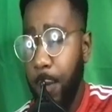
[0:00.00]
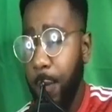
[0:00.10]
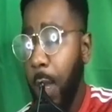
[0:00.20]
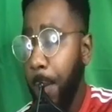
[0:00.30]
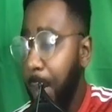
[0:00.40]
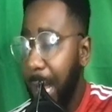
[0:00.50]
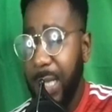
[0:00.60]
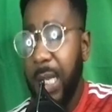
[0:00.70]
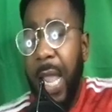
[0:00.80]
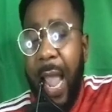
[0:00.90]
um,
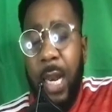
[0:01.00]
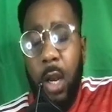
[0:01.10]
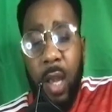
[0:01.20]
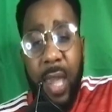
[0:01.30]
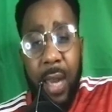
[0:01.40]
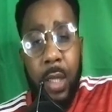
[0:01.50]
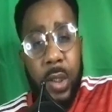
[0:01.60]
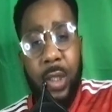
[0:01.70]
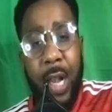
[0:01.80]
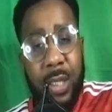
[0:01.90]
legs. And then again,
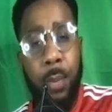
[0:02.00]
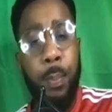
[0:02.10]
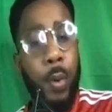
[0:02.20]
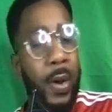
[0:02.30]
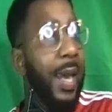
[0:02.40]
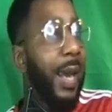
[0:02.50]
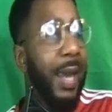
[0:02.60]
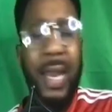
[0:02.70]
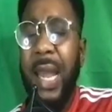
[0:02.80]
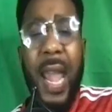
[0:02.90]
try to block it
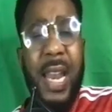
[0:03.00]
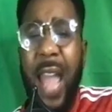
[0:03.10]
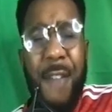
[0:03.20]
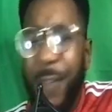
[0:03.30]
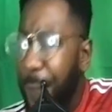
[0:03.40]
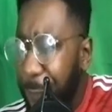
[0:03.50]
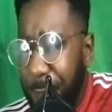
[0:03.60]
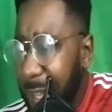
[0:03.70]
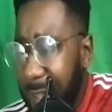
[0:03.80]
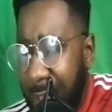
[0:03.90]
again. And
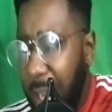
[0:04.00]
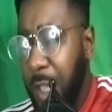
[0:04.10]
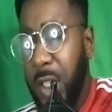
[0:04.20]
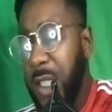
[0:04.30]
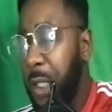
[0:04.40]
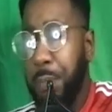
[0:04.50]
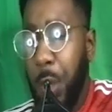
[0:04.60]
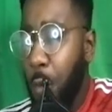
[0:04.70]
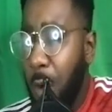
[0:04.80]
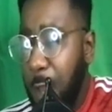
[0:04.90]
everything there can just see is
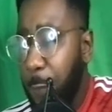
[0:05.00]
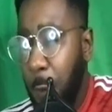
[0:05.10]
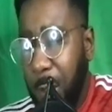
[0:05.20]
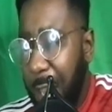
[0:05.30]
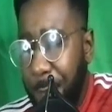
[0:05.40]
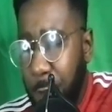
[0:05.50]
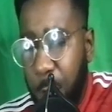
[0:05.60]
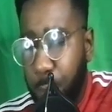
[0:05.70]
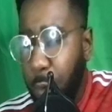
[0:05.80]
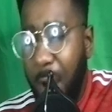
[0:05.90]
Maguire's fault. Kevin De
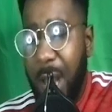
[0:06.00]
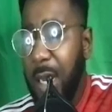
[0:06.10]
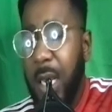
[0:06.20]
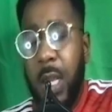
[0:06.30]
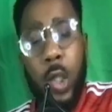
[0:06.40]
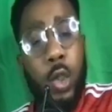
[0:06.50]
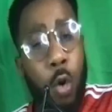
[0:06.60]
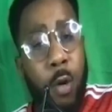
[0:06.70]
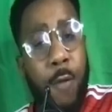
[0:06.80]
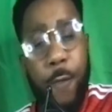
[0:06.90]
Bruyne
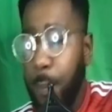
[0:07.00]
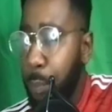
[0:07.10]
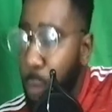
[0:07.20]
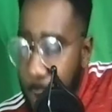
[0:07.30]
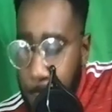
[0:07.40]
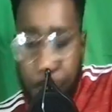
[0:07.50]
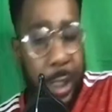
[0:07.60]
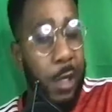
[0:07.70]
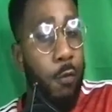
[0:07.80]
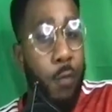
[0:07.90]
scoring from
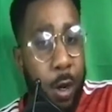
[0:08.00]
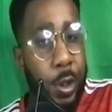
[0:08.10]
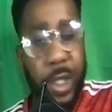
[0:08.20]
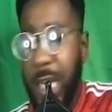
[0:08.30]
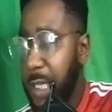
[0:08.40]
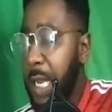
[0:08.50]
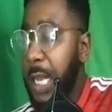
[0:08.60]
ricochets and ricochets.